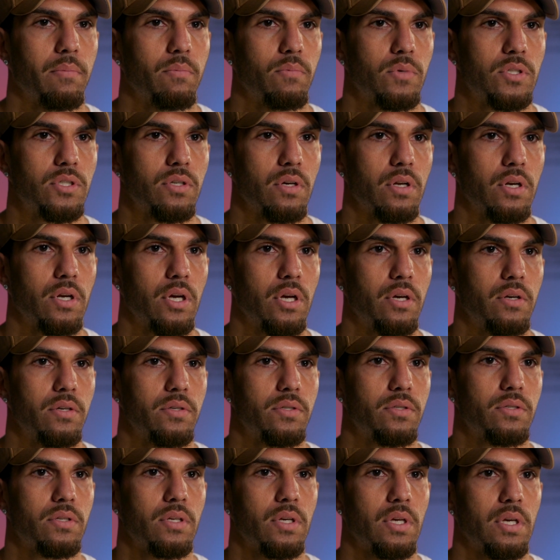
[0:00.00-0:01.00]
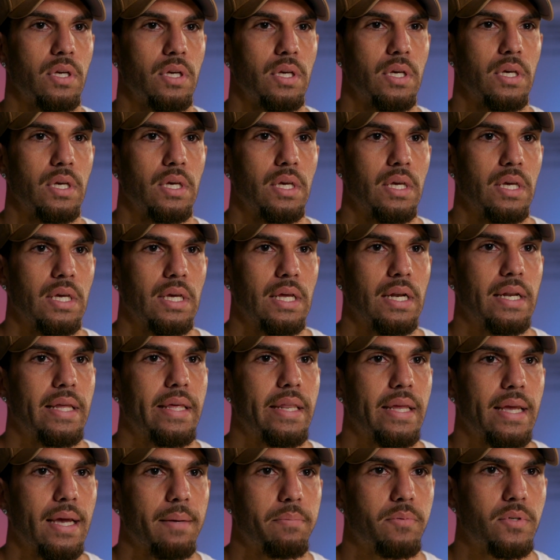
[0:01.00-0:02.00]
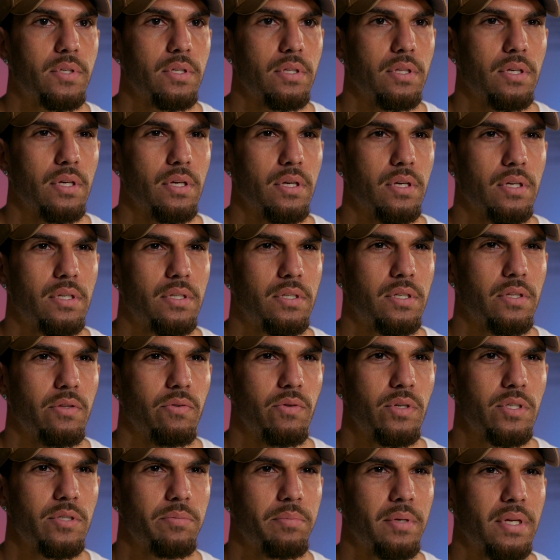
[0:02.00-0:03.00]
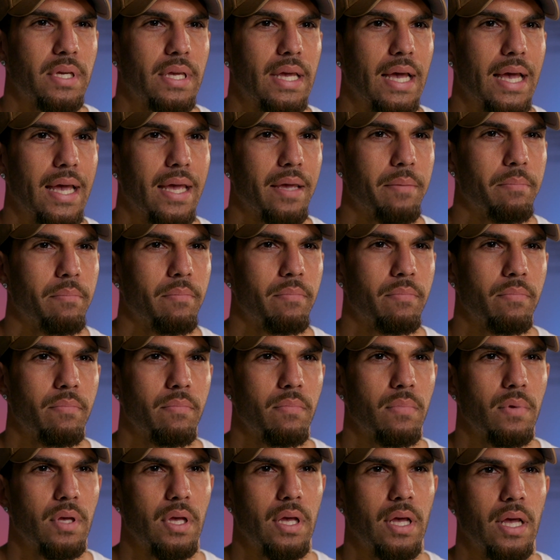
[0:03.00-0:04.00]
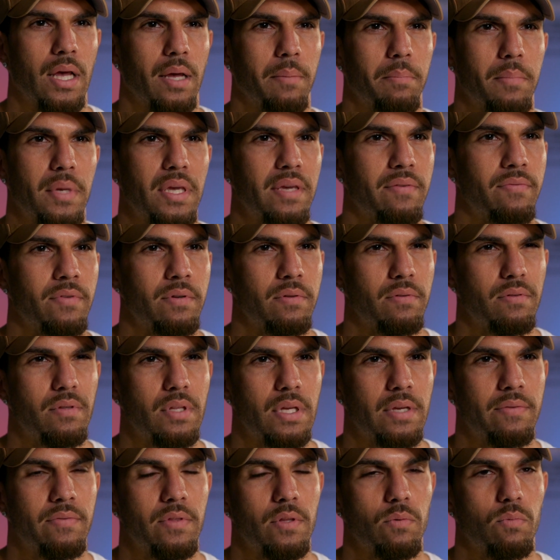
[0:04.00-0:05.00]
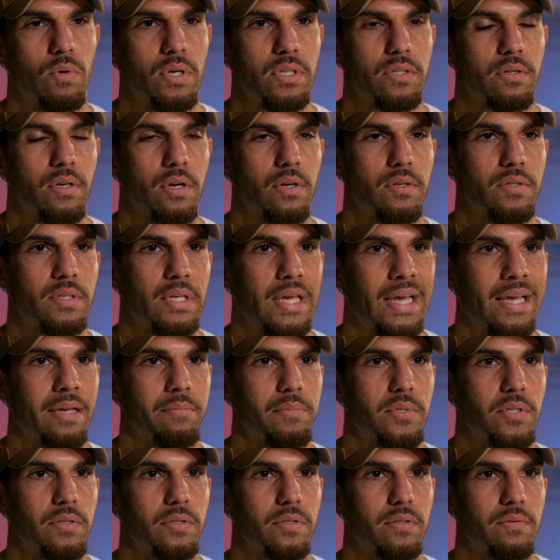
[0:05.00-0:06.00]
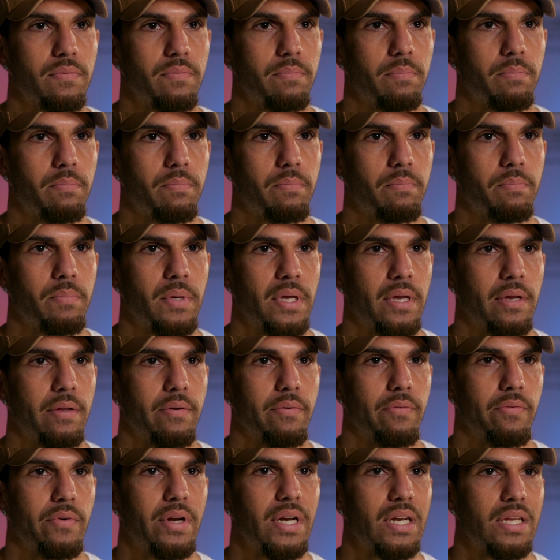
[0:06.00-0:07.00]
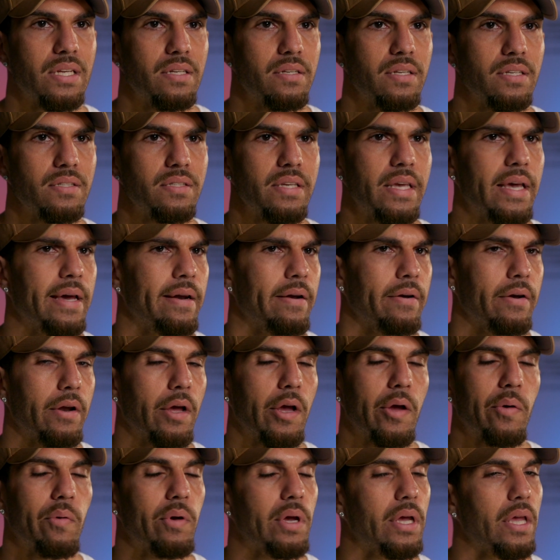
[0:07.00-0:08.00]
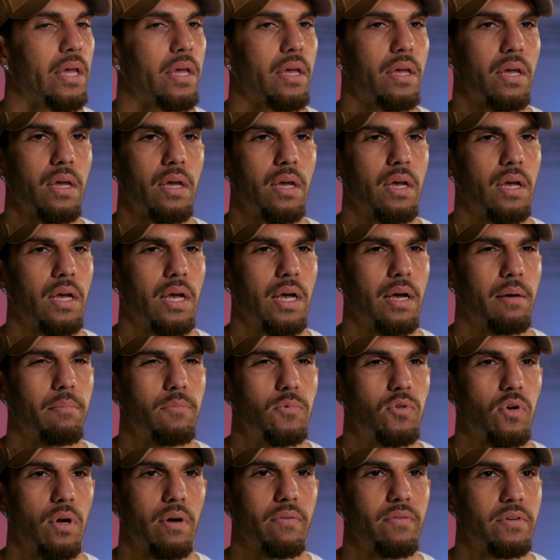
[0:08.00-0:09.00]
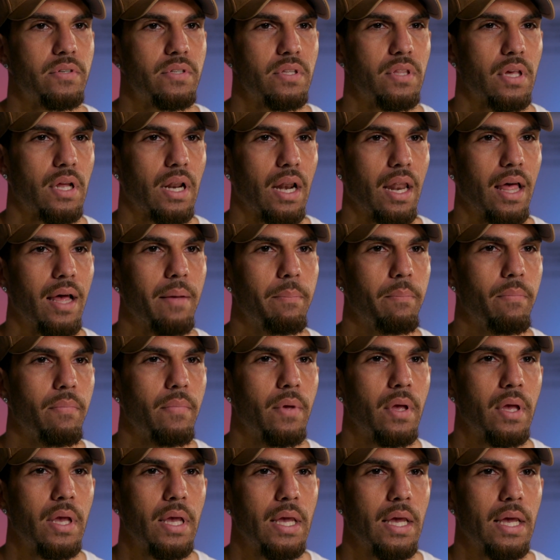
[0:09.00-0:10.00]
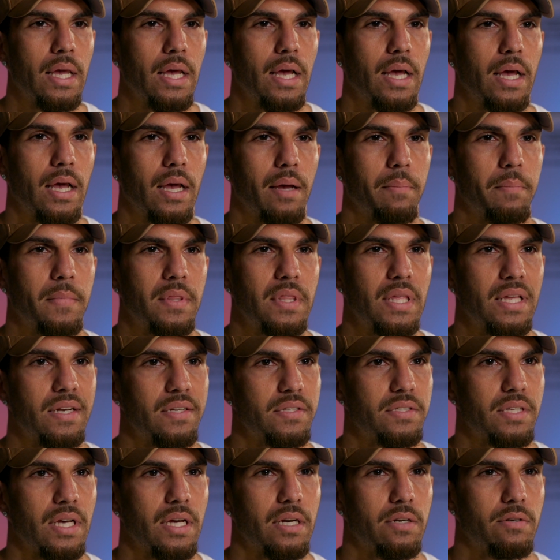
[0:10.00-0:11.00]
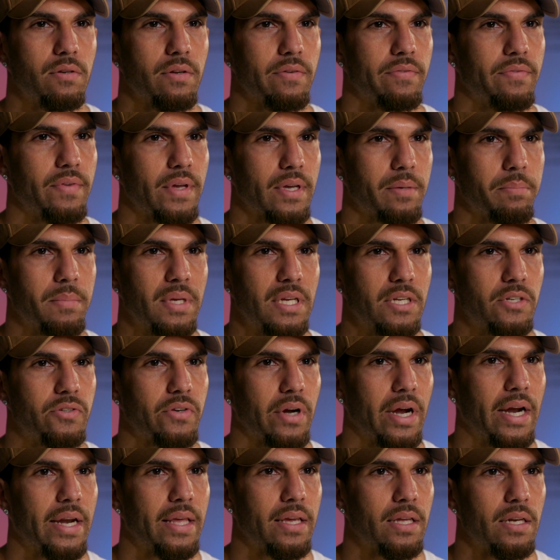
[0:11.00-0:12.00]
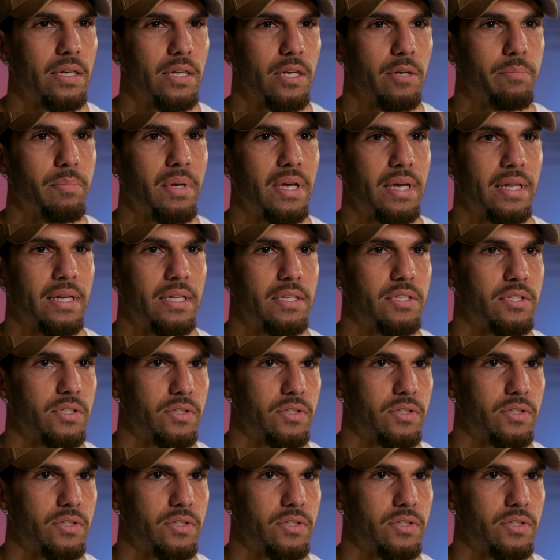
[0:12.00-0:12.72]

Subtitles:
which I noticed leading up to the Richmond game, even the West Coast game, just being really dizzy out of nowhere, driving to the club. And then it started to affect me in training a little bit, and it